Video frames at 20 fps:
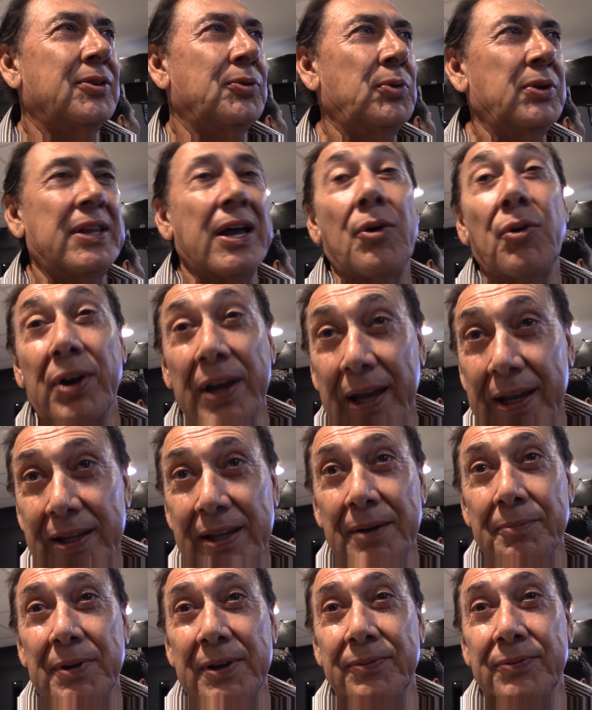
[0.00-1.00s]
with the
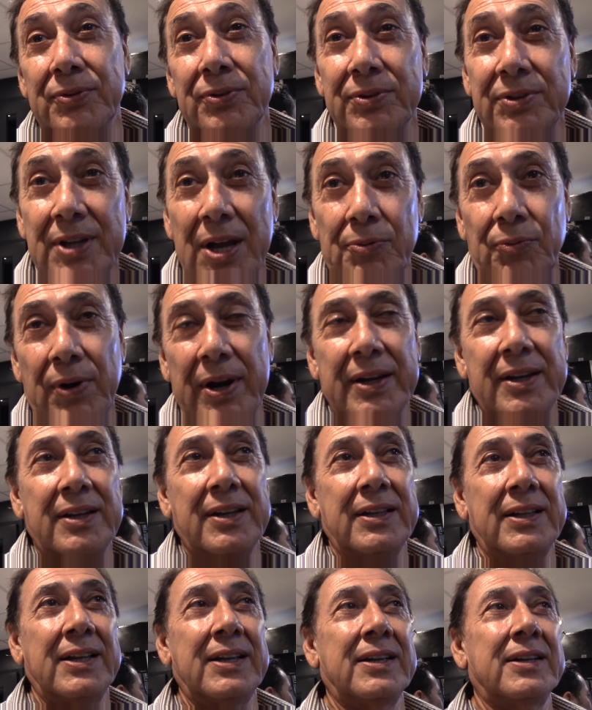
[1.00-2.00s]
okay, I mean, top rank.
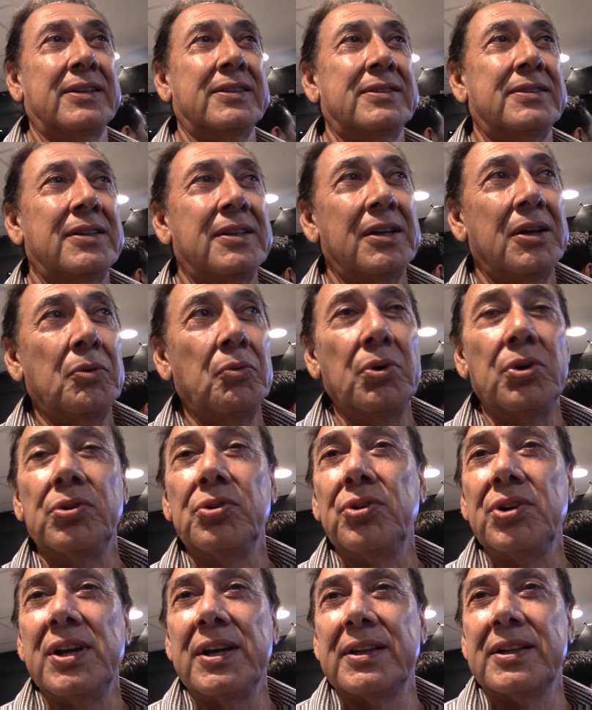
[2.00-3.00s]
And we
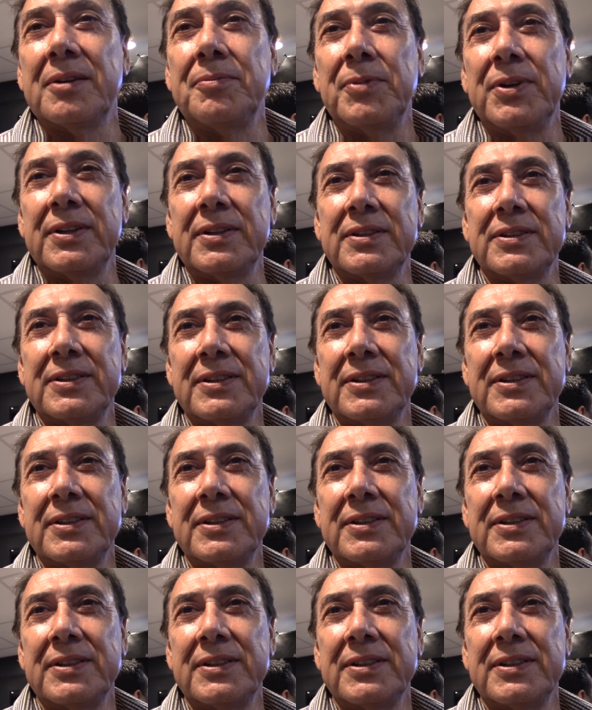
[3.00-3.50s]
don't know yet. I mean,